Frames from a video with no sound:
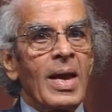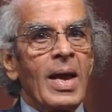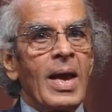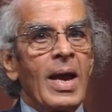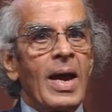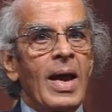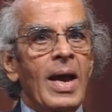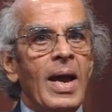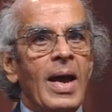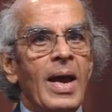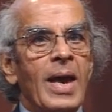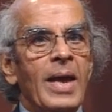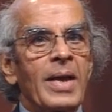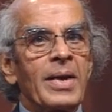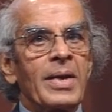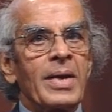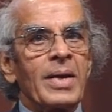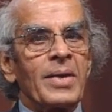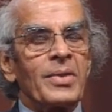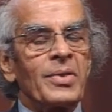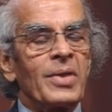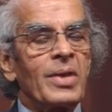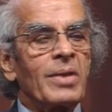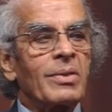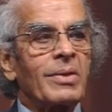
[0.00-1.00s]
And
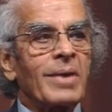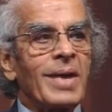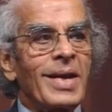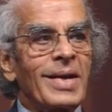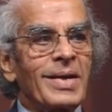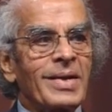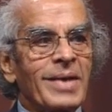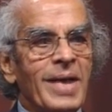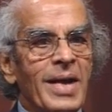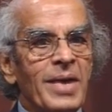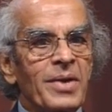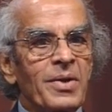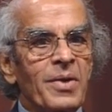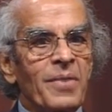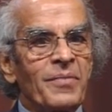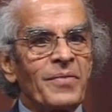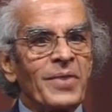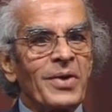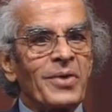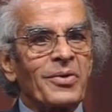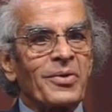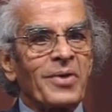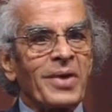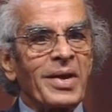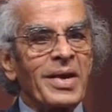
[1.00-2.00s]
this right kind of a
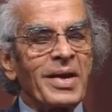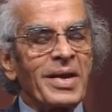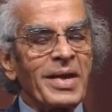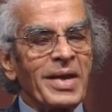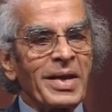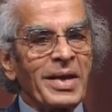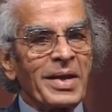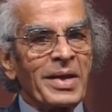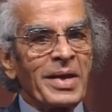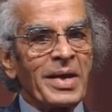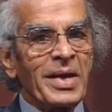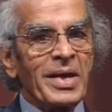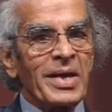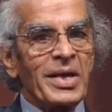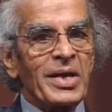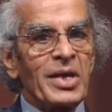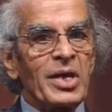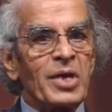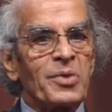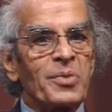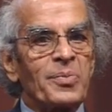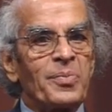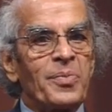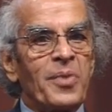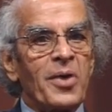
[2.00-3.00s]
training
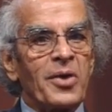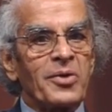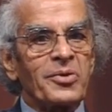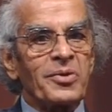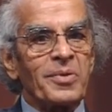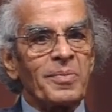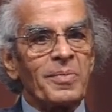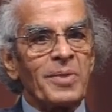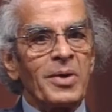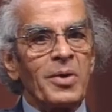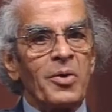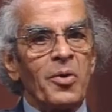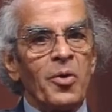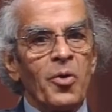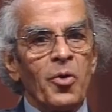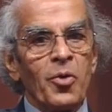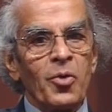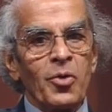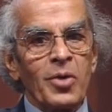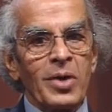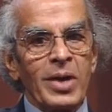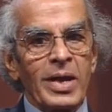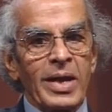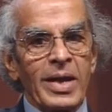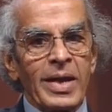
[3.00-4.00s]
is possible
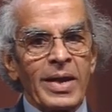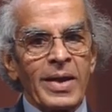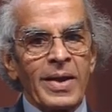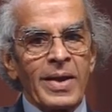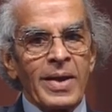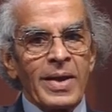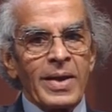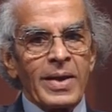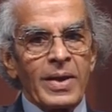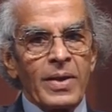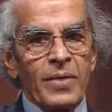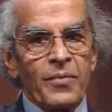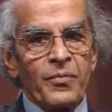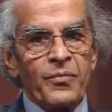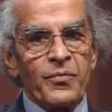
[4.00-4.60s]
only if